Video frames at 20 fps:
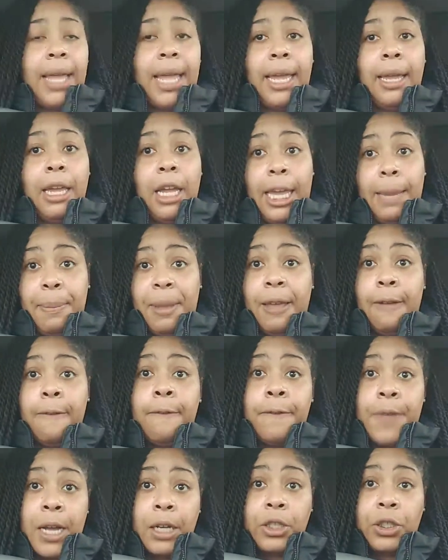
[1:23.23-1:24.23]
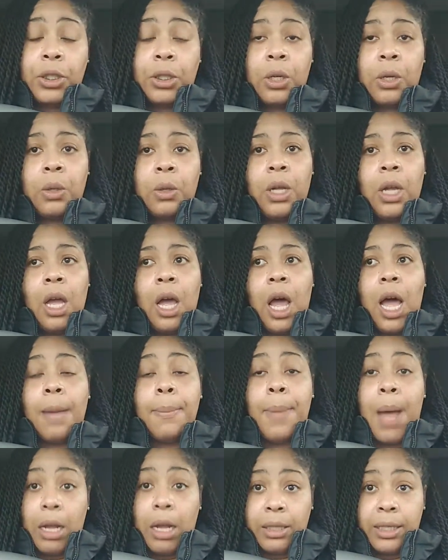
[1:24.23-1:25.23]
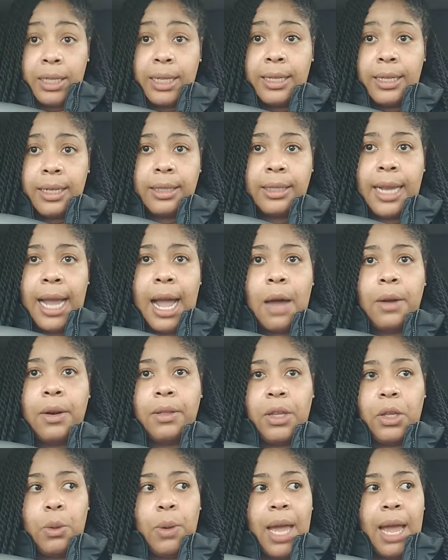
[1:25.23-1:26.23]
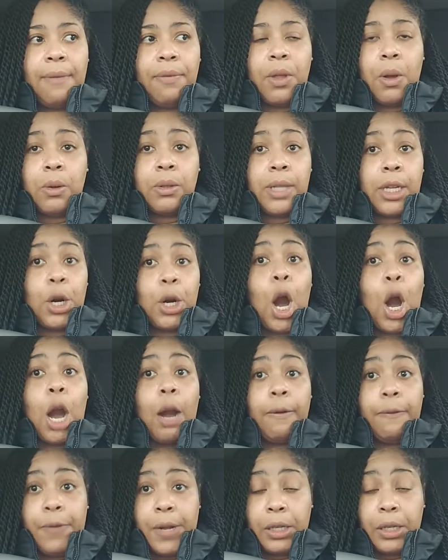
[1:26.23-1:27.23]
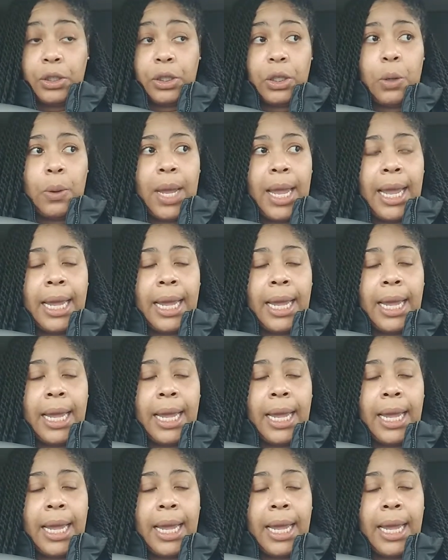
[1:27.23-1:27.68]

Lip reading: they can be a functional autistic child, and then you have those that aren't functional.